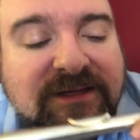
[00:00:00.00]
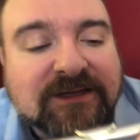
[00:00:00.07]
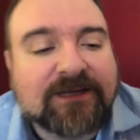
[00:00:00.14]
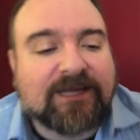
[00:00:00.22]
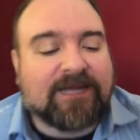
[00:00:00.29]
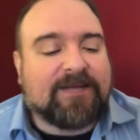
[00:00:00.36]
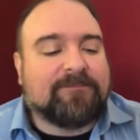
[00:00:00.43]

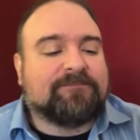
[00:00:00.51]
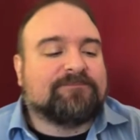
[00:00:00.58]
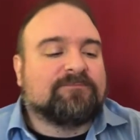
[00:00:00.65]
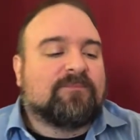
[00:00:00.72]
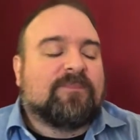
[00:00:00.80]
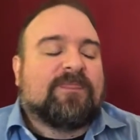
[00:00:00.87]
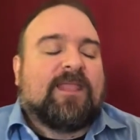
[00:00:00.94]
Okay,
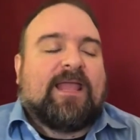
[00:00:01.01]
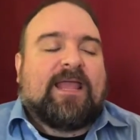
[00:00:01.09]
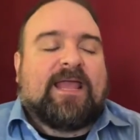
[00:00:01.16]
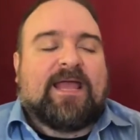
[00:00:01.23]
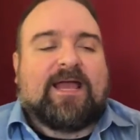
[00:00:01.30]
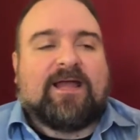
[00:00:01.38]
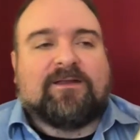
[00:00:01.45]

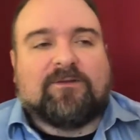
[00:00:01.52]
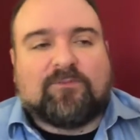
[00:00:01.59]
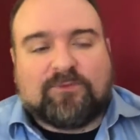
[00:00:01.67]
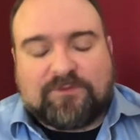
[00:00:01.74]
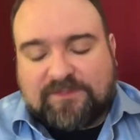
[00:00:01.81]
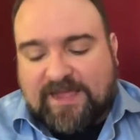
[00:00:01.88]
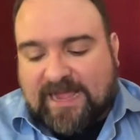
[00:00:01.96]
and
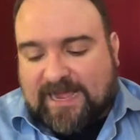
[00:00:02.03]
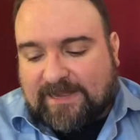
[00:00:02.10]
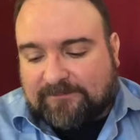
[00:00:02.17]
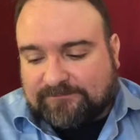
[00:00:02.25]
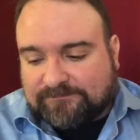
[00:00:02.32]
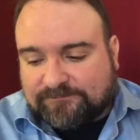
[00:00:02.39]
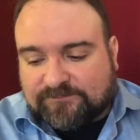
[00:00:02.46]
with
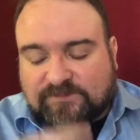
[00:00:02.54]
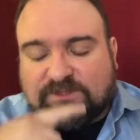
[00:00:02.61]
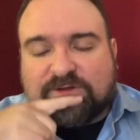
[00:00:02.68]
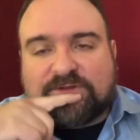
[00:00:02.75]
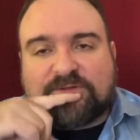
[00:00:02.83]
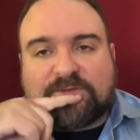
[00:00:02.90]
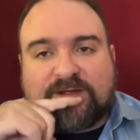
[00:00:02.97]
that, you're
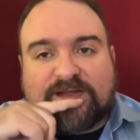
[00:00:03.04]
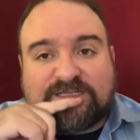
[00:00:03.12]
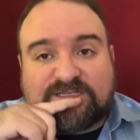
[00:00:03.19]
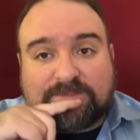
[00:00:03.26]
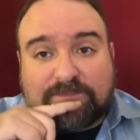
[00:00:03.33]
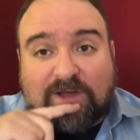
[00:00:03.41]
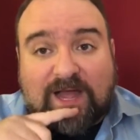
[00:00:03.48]
in the right
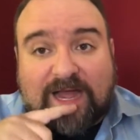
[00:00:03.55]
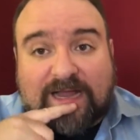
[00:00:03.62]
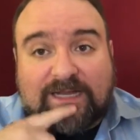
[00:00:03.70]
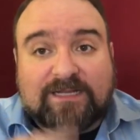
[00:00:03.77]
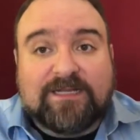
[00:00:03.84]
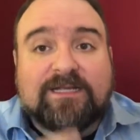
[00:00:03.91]
spot.